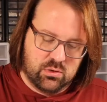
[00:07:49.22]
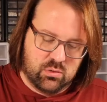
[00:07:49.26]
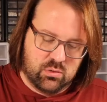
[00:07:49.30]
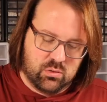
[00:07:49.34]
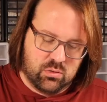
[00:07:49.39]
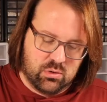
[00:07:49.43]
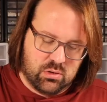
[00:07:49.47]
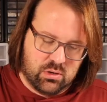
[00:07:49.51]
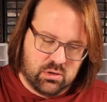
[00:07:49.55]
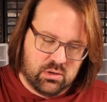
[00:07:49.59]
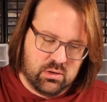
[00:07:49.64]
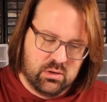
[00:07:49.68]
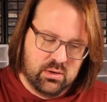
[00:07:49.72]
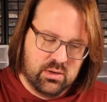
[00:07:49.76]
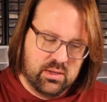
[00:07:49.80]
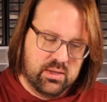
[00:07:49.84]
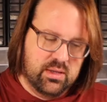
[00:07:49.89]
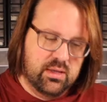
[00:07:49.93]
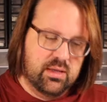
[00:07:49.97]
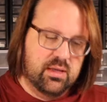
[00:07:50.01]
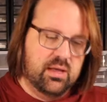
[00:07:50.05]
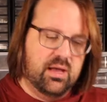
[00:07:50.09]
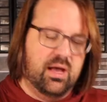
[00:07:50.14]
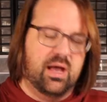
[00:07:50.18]
order.
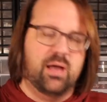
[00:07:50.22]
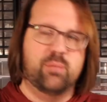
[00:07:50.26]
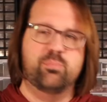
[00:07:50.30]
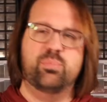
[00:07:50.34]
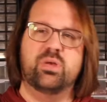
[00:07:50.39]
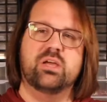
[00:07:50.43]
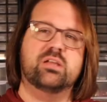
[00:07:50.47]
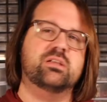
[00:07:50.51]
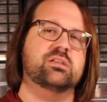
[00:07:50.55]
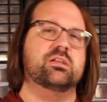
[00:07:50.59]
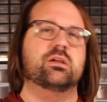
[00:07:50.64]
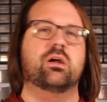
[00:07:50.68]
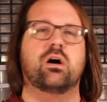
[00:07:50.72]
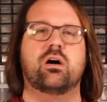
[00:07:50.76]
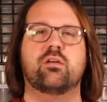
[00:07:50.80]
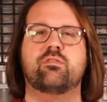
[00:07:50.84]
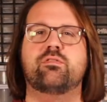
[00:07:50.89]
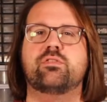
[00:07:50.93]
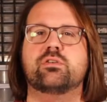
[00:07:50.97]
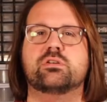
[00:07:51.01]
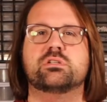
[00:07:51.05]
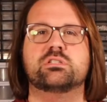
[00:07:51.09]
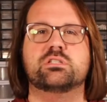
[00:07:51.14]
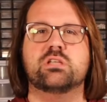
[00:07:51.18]
I picked it off
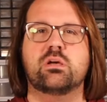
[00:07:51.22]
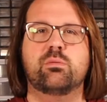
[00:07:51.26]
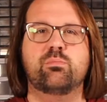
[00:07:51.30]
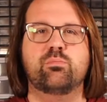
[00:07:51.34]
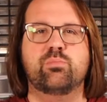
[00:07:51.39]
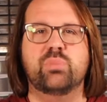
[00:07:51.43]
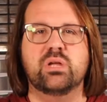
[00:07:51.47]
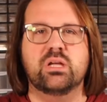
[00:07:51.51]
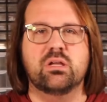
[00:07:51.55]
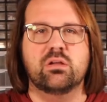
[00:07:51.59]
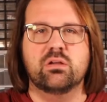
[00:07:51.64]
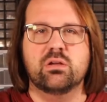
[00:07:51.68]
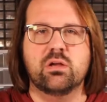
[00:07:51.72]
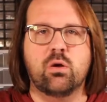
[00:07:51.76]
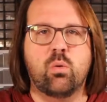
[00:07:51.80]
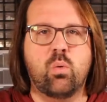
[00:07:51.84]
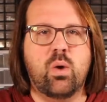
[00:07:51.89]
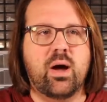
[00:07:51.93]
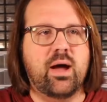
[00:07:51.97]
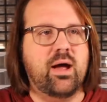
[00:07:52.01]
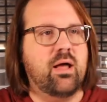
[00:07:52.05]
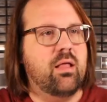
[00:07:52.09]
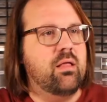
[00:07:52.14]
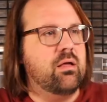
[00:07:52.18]
for some build a
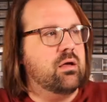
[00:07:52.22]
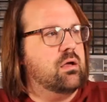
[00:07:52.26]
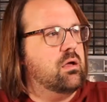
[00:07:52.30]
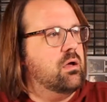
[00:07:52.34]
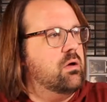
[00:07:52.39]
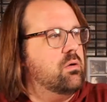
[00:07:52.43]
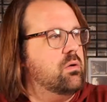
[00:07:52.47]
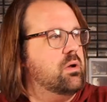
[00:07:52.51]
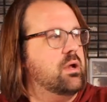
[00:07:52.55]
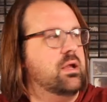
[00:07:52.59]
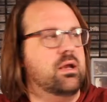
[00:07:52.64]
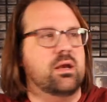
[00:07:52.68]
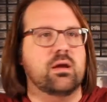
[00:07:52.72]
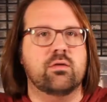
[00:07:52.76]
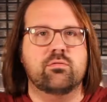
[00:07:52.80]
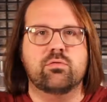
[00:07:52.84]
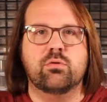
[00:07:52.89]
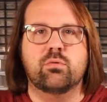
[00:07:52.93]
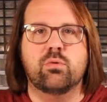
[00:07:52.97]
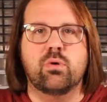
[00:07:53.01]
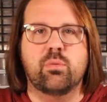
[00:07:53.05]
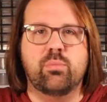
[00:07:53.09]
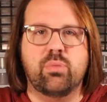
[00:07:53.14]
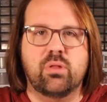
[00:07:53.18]
while ago and I never
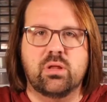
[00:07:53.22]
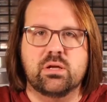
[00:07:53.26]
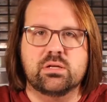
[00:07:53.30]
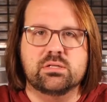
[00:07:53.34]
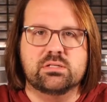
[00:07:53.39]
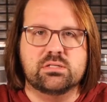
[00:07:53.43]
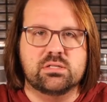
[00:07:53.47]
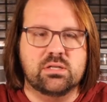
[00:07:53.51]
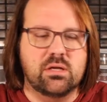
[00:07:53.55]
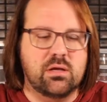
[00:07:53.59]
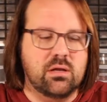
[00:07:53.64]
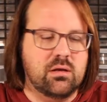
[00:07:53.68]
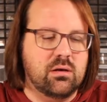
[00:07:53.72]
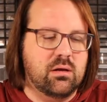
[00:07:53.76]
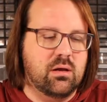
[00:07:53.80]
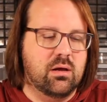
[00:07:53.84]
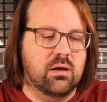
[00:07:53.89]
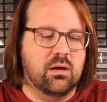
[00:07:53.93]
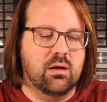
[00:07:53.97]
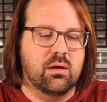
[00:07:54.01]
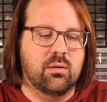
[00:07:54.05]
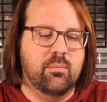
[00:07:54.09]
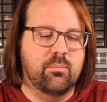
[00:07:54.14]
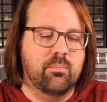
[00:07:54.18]
replaced it.
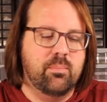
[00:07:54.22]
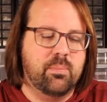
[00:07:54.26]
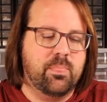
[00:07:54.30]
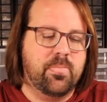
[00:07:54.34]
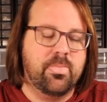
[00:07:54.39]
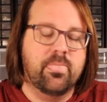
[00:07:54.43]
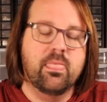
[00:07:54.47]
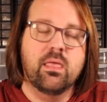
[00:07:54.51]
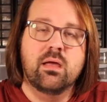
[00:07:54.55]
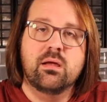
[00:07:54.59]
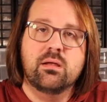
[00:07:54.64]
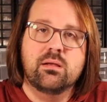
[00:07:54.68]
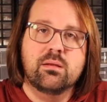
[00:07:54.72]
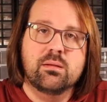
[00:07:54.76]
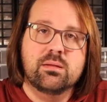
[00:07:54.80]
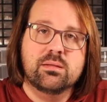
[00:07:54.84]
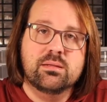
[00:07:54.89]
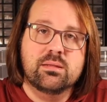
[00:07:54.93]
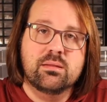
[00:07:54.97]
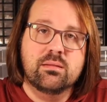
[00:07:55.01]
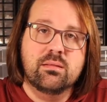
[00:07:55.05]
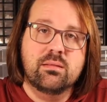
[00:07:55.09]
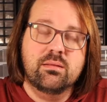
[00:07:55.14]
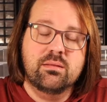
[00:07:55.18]

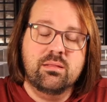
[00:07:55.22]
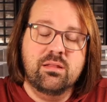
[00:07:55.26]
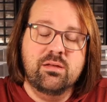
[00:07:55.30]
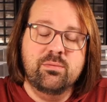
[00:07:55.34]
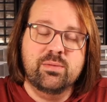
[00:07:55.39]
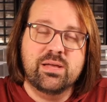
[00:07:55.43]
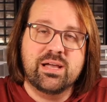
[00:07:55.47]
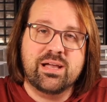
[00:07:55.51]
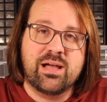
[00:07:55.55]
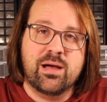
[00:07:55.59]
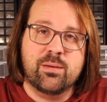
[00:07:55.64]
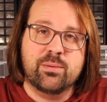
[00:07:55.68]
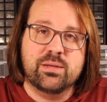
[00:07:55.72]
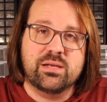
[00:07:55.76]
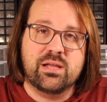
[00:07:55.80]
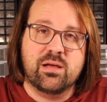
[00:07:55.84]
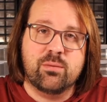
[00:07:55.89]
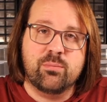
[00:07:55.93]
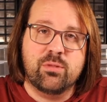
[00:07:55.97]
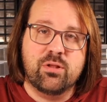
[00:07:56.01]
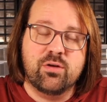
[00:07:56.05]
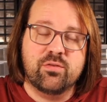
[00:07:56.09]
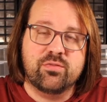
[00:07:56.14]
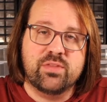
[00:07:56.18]
Leave me a comment
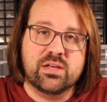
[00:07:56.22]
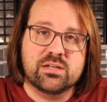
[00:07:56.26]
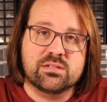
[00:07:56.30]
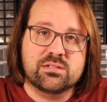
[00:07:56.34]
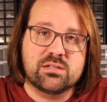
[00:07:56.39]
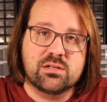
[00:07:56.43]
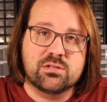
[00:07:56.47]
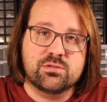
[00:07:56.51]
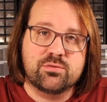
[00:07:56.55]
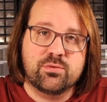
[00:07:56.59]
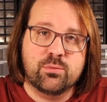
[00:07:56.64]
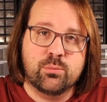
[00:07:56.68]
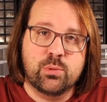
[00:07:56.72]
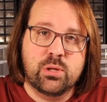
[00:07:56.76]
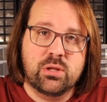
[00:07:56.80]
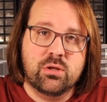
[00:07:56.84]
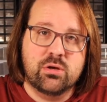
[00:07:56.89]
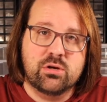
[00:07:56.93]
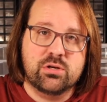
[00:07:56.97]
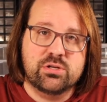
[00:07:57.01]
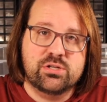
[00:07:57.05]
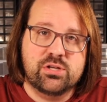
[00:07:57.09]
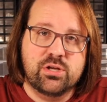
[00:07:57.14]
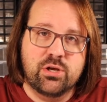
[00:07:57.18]
down below if that sounds
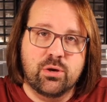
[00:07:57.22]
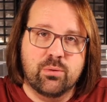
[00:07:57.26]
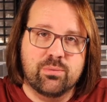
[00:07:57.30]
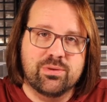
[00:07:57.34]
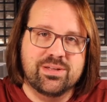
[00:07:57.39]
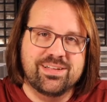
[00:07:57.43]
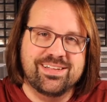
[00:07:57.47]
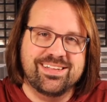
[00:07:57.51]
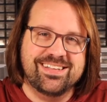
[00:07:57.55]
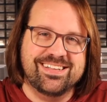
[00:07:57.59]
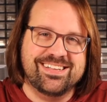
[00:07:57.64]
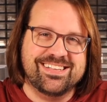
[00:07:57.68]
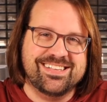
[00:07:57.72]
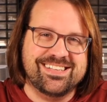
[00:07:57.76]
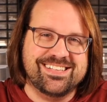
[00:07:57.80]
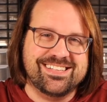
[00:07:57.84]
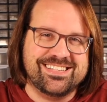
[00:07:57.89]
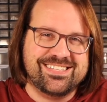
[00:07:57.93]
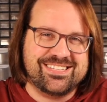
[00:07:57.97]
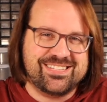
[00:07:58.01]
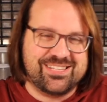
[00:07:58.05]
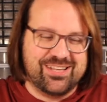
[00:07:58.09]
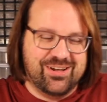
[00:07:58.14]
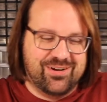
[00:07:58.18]
familiar to you.
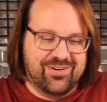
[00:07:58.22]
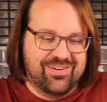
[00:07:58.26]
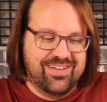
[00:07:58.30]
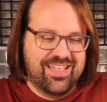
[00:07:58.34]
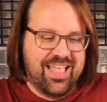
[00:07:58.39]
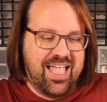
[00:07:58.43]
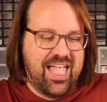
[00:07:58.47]
So